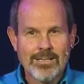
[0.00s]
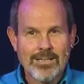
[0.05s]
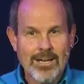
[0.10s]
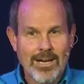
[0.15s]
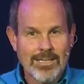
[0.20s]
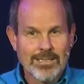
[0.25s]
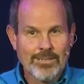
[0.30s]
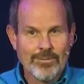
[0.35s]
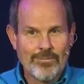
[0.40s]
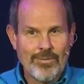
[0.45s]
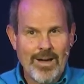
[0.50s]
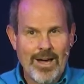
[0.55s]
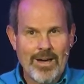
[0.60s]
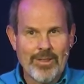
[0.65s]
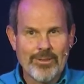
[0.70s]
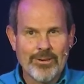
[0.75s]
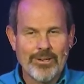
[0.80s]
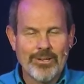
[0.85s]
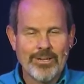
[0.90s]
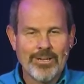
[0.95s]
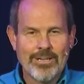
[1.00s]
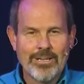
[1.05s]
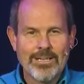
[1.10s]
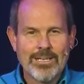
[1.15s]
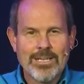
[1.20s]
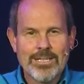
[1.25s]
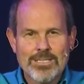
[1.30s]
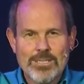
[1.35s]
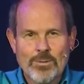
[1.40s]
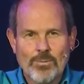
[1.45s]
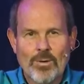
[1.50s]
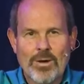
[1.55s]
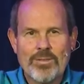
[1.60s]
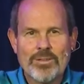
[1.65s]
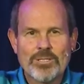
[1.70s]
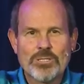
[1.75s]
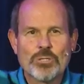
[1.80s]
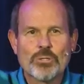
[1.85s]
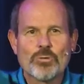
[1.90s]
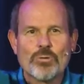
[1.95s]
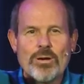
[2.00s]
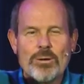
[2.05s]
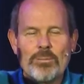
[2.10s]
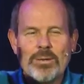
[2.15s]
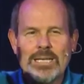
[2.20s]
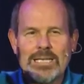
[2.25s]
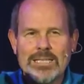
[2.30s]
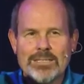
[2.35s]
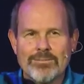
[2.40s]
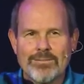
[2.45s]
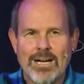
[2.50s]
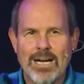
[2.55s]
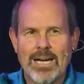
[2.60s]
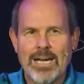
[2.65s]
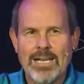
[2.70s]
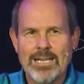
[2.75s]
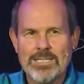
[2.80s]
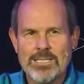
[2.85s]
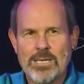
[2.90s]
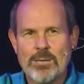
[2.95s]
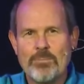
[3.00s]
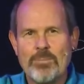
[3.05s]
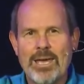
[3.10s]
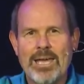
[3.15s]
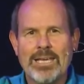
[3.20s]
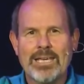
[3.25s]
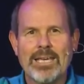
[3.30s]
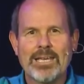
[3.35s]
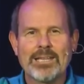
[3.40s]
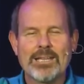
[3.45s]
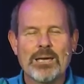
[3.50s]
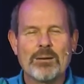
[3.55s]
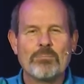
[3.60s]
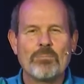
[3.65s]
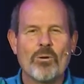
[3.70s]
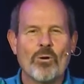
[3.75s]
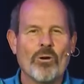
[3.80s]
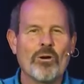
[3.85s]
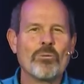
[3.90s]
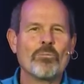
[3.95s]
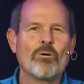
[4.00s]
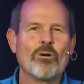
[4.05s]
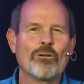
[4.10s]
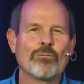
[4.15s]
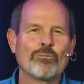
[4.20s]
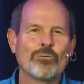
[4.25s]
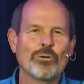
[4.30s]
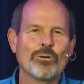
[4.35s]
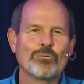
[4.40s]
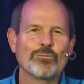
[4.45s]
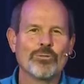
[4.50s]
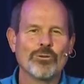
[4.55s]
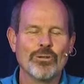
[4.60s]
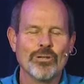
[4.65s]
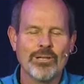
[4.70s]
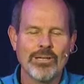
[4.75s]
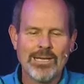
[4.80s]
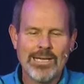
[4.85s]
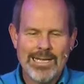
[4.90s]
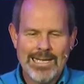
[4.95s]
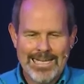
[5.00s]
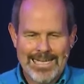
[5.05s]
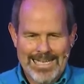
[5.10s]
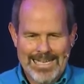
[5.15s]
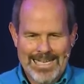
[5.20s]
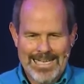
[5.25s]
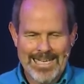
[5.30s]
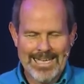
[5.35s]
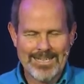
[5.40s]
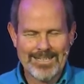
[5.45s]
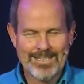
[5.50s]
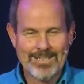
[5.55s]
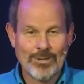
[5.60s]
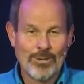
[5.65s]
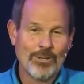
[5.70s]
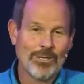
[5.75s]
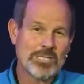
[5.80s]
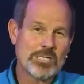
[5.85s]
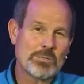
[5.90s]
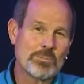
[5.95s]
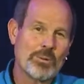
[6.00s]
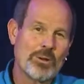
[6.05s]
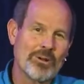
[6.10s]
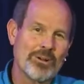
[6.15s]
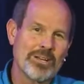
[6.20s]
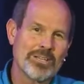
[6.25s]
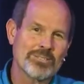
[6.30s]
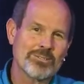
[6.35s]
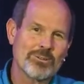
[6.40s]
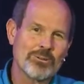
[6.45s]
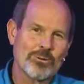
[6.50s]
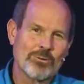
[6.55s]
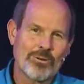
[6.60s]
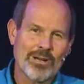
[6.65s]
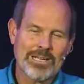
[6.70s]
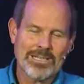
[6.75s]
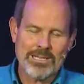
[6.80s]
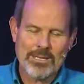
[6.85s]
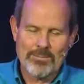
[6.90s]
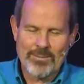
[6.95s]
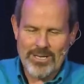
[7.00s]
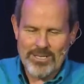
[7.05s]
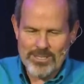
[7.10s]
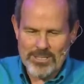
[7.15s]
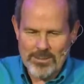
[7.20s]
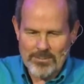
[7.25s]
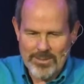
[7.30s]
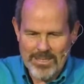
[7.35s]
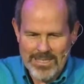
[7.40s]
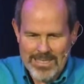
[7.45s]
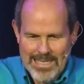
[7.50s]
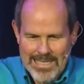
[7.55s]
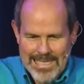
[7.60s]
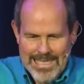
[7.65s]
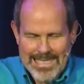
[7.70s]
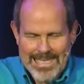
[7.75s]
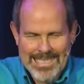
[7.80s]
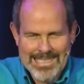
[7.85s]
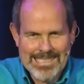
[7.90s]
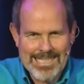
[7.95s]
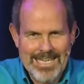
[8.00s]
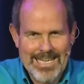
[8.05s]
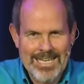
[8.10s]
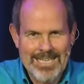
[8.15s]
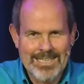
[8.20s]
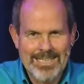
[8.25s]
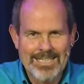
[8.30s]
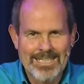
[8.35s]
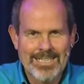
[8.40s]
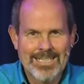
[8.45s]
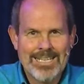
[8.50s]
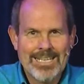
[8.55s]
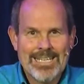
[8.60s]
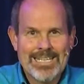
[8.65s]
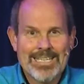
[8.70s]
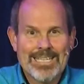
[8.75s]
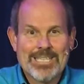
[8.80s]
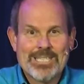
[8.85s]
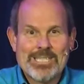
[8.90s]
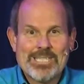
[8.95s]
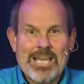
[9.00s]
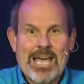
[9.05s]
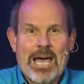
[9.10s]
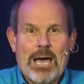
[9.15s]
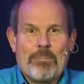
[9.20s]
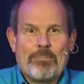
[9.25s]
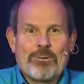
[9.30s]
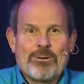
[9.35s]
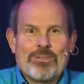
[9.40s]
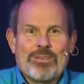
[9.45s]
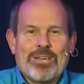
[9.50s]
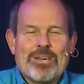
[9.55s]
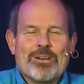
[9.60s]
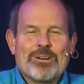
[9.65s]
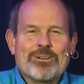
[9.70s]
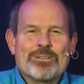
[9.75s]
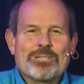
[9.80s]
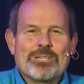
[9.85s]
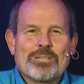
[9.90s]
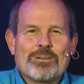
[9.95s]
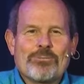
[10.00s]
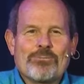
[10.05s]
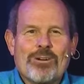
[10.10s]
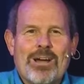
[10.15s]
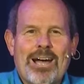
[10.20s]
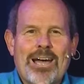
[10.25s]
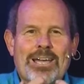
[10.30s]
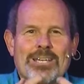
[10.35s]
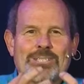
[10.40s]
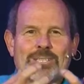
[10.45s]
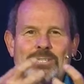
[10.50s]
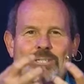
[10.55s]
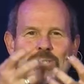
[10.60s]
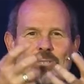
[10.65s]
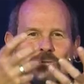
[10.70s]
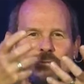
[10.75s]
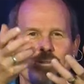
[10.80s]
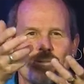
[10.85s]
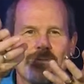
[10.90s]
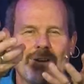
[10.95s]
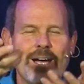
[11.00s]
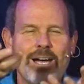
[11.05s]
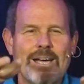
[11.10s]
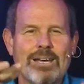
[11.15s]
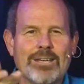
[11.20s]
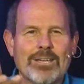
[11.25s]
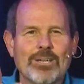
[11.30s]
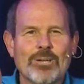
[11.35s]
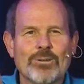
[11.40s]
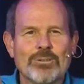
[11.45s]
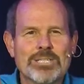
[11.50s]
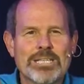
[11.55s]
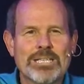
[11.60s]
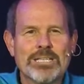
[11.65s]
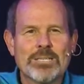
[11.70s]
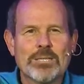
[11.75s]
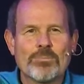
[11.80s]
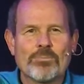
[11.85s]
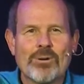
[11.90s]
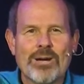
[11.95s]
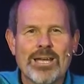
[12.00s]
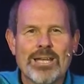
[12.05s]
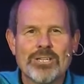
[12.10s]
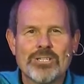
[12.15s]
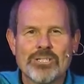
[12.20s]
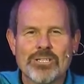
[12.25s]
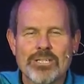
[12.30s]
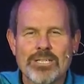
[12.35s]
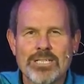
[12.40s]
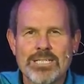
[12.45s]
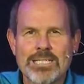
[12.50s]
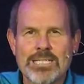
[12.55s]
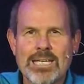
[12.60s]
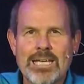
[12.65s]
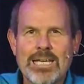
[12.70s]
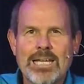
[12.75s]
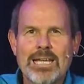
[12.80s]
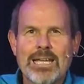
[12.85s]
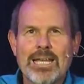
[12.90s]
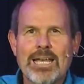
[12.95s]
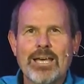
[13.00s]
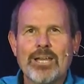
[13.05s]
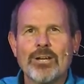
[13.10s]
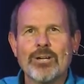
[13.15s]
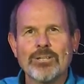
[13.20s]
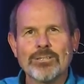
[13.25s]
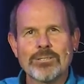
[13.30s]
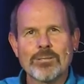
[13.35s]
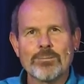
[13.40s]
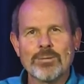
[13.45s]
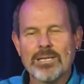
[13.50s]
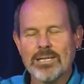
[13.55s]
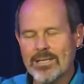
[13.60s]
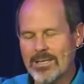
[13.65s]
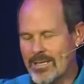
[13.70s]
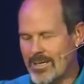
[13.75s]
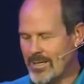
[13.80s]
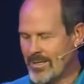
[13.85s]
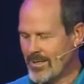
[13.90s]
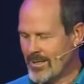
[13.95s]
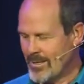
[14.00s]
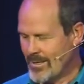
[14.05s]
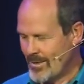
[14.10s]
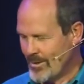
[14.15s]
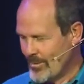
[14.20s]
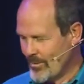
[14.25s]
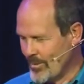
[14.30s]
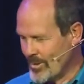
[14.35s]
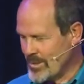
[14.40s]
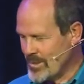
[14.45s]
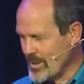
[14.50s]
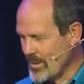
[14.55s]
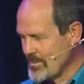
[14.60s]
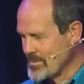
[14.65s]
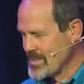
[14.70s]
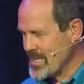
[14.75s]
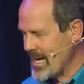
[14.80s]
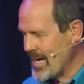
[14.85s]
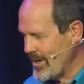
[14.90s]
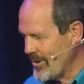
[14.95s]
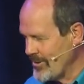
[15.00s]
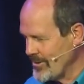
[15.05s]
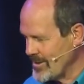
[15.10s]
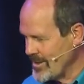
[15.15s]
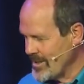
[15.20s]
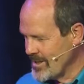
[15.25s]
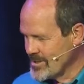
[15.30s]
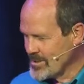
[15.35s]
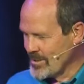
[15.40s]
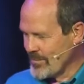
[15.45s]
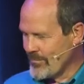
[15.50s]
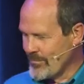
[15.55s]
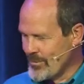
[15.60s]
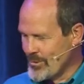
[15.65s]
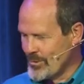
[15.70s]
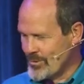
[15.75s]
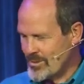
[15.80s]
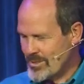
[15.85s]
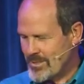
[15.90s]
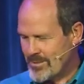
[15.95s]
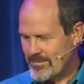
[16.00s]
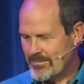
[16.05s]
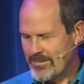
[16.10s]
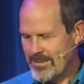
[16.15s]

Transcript: God the Father is the one that's trimming the vines and making them more and more fruitful. And the Holy Spirit isn't directly mentioned, but he's like the, the sap or the energy that rises through the vine and goes into the branches. And ultimately, what comes out is the fruit.